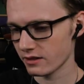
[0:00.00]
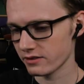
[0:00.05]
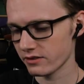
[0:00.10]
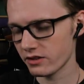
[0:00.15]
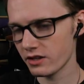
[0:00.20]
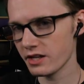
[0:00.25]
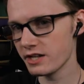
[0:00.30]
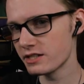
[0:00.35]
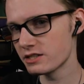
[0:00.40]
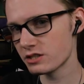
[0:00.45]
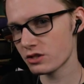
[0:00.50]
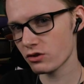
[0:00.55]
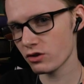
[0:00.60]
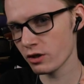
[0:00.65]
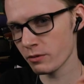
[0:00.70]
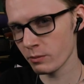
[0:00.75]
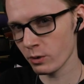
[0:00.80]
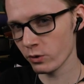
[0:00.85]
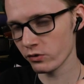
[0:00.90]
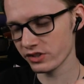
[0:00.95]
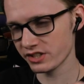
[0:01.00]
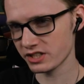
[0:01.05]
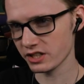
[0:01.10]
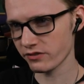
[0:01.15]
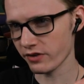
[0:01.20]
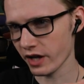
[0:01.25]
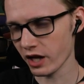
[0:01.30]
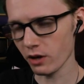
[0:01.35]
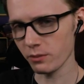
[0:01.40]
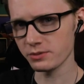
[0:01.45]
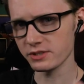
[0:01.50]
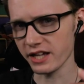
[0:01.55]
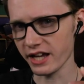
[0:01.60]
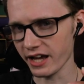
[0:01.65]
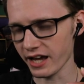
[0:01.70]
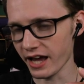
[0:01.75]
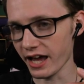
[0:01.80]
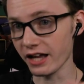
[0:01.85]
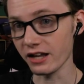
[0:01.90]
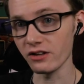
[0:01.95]
These three movies have helped
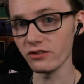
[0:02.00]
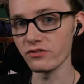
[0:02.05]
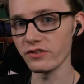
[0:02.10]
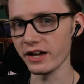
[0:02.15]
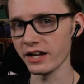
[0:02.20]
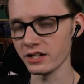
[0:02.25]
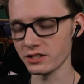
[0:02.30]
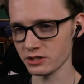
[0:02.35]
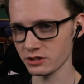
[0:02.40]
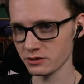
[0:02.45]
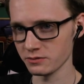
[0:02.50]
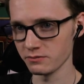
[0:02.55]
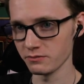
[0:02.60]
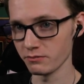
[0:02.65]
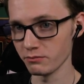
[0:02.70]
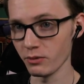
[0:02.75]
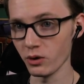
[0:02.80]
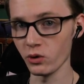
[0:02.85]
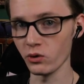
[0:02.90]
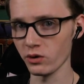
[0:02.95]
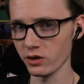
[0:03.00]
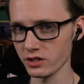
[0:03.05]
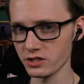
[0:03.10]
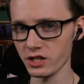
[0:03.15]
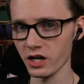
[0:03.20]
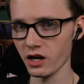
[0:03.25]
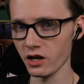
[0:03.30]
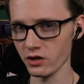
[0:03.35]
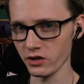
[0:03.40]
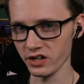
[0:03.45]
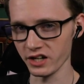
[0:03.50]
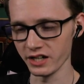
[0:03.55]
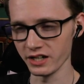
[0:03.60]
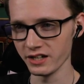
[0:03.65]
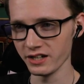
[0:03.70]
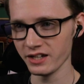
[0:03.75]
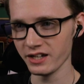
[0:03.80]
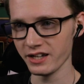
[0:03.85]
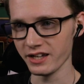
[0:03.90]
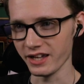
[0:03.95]
elevate Monogatari
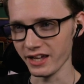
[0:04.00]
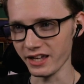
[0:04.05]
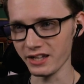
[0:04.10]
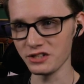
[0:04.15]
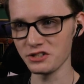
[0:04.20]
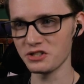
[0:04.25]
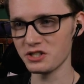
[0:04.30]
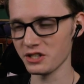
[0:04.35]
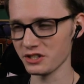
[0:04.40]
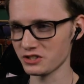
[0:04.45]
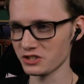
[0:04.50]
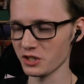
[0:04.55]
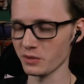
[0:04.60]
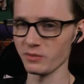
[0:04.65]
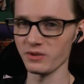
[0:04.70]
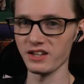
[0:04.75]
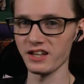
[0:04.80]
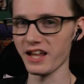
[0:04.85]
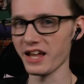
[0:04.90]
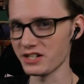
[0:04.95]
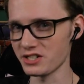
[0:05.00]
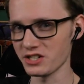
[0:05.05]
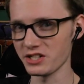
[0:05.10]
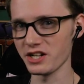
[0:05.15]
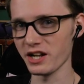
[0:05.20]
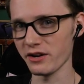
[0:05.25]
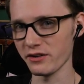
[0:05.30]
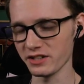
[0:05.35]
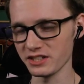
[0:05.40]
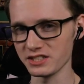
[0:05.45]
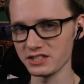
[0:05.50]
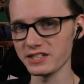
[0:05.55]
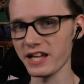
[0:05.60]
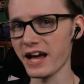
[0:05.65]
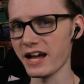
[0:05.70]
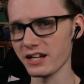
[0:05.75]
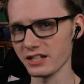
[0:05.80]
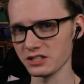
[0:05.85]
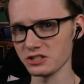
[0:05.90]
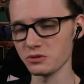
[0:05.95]
into some legendary
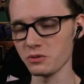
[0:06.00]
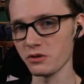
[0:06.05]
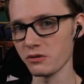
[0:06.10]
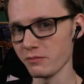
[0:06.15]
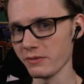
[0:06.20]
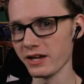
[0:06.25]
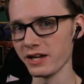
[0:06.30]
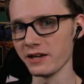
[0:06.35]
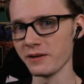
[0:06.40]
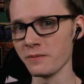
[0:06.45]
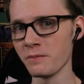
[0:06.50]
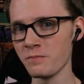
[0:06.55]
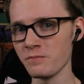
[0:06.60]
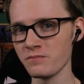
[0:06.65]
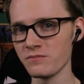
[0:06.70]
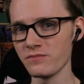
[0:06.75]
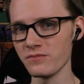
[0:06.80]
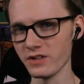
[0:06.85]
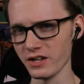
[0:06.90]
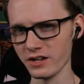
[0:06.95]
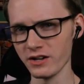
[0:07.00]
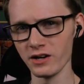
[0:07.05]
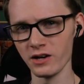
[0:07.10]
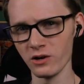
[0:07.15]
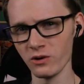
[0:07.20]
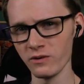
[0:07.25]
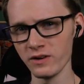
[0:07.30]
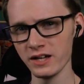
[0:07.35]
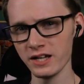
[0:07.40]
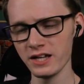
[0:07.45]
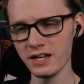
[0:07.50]
status with me, you know?